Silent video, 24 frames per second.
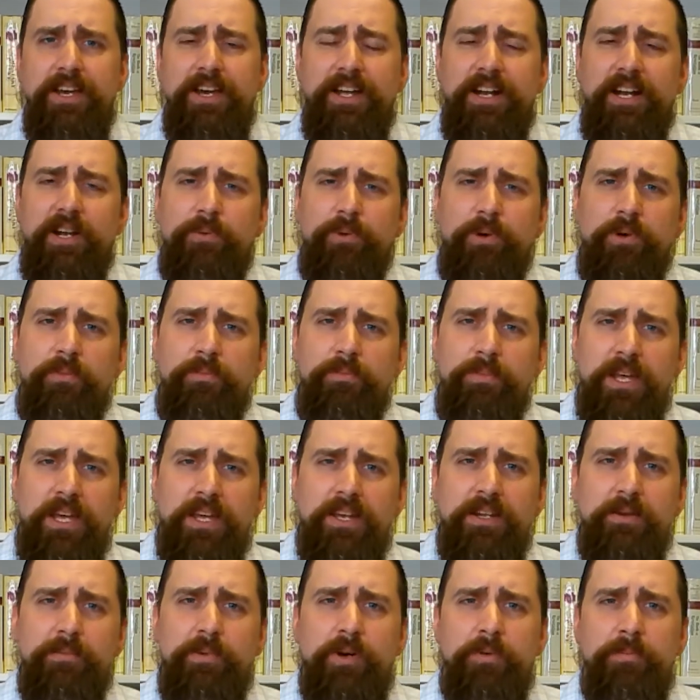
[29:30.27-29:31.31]
And I won't
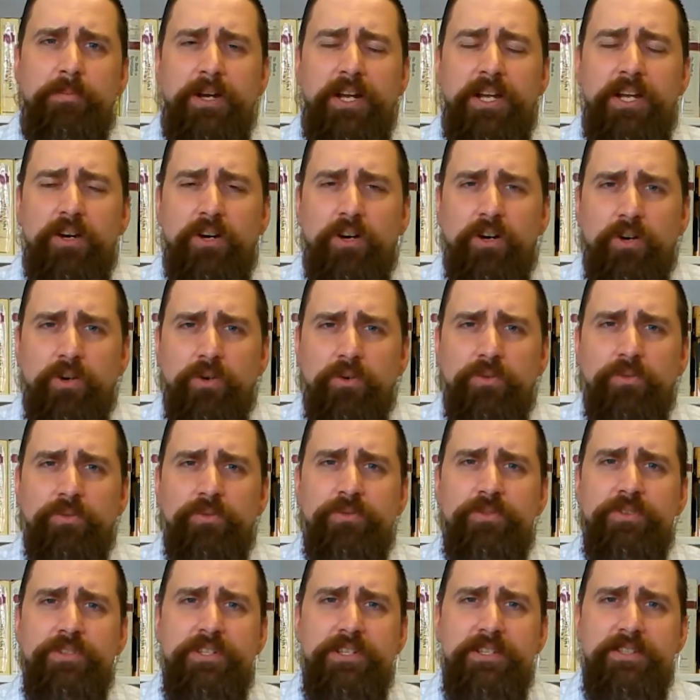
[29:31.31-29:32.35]
make it about my
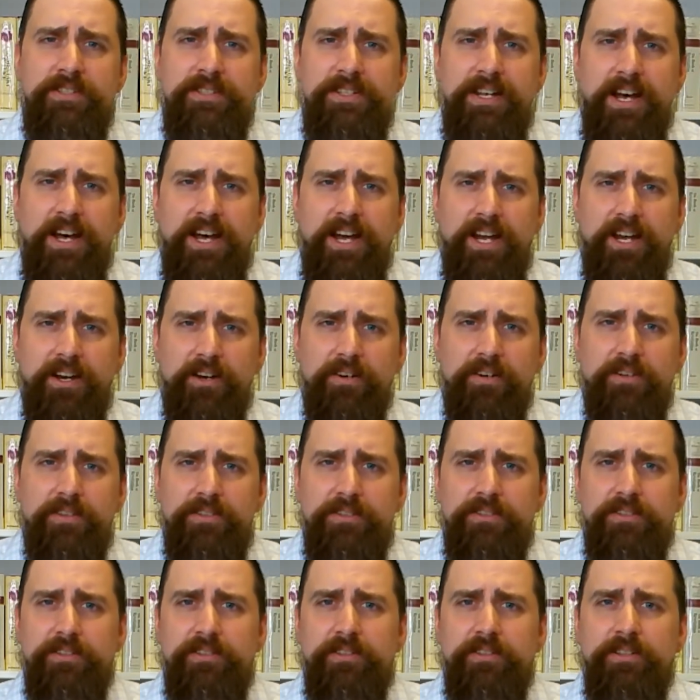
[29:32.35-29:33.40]
own
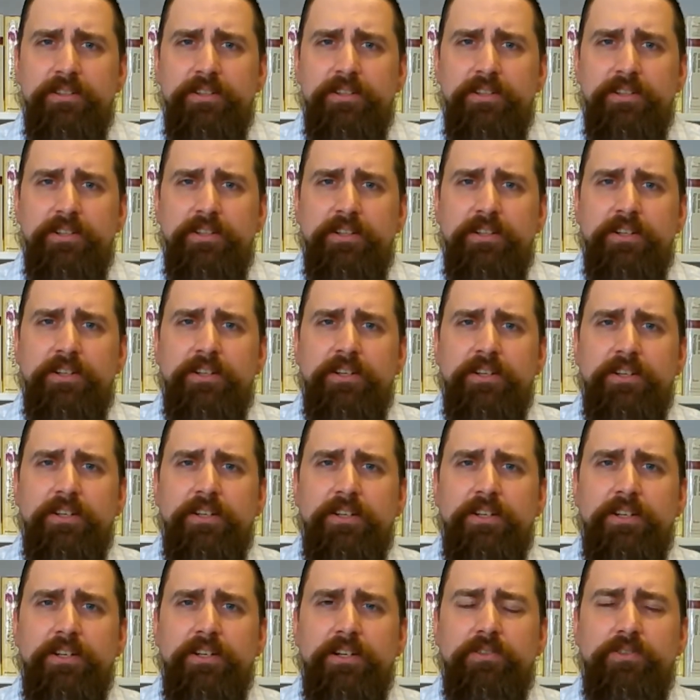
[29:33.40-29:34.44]
desires
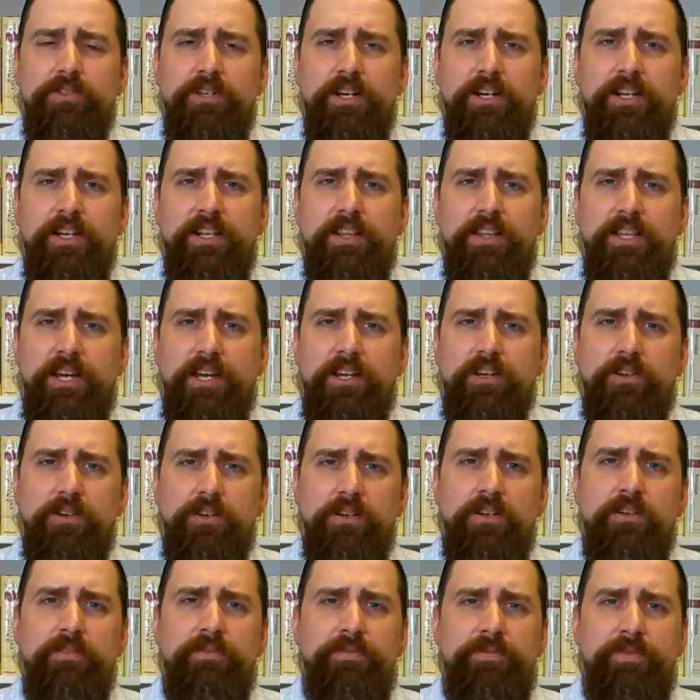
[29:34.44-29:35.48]
of trying to get that
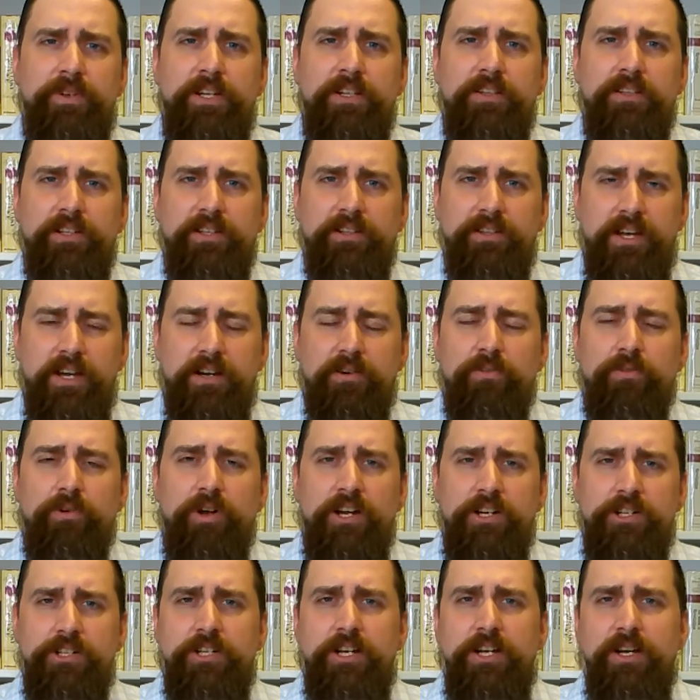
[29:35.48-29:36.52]
good feeling, that
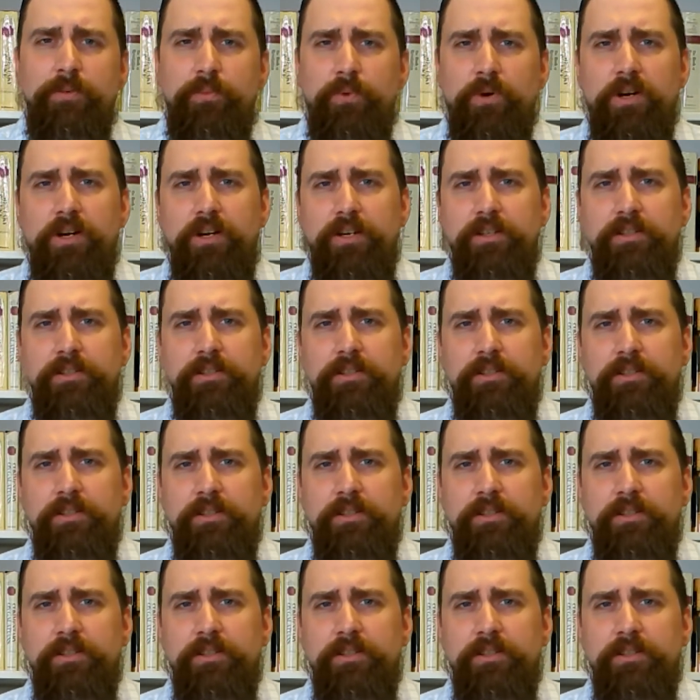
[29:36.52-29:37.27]
rush I want.